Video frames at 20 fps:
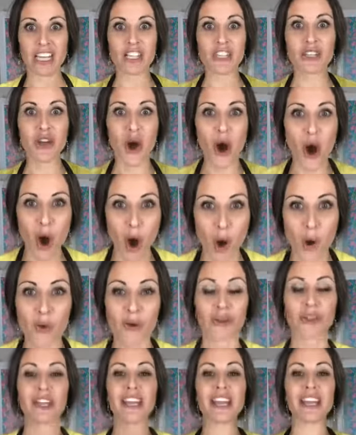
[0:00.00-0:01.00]

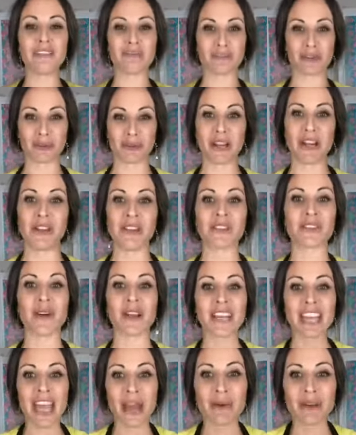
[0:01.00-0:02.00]
Totally for real. So I
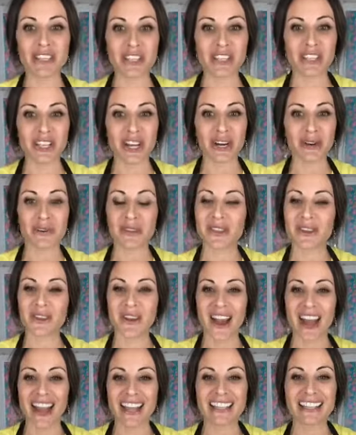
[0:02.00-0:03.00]
can't wait to share it with you
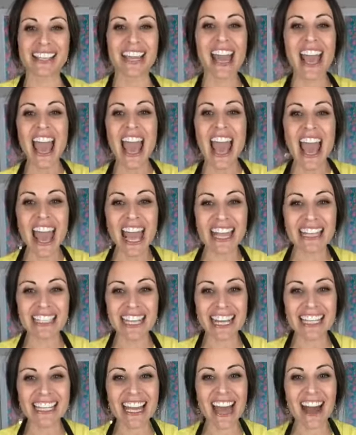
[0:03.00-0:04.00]
guys. Hey
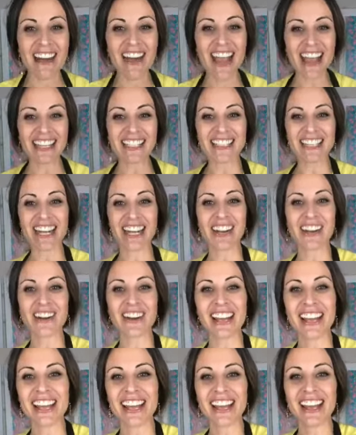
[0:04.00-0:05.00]
Danielle, hey
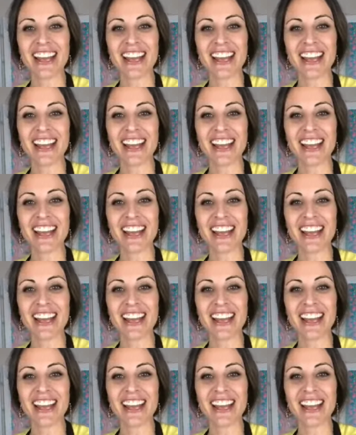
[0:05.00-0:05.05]
Jerry.